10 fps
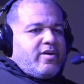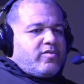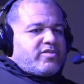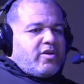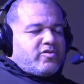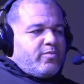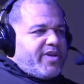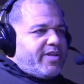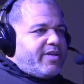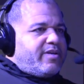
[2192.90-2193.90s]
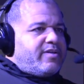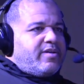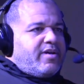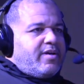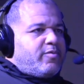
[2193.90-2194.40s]
social media,
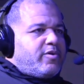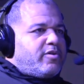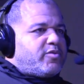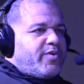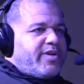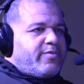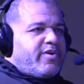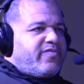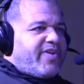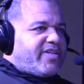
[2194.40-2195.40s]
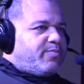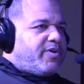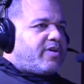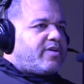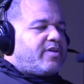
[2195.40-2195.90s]
we're on Twitter, we're on
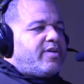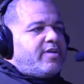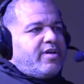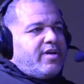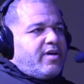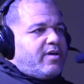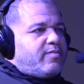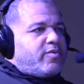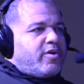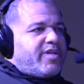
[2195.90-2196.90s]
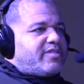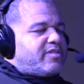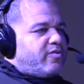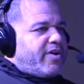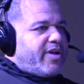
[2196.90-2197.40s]
Facebook. We're on
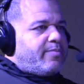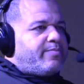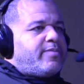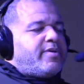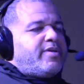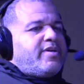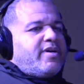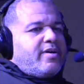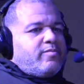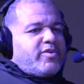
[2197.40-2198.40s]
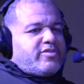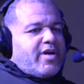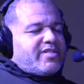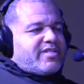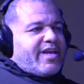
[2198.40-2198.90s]
Instagram. We
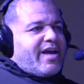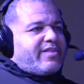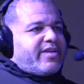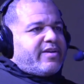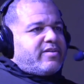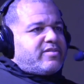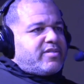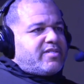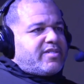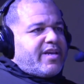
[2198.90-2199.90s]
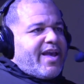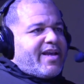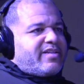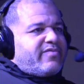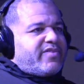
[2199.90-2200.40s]
try to stay out there and stay
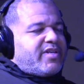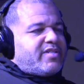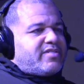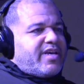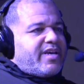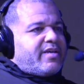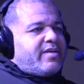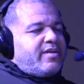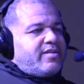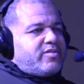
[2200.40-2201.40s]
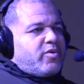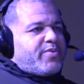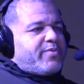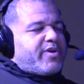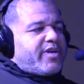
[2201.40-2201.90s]
active and stay to where
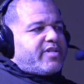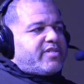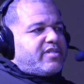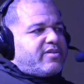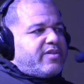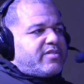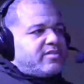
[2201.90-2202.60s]
people can get in touch with us.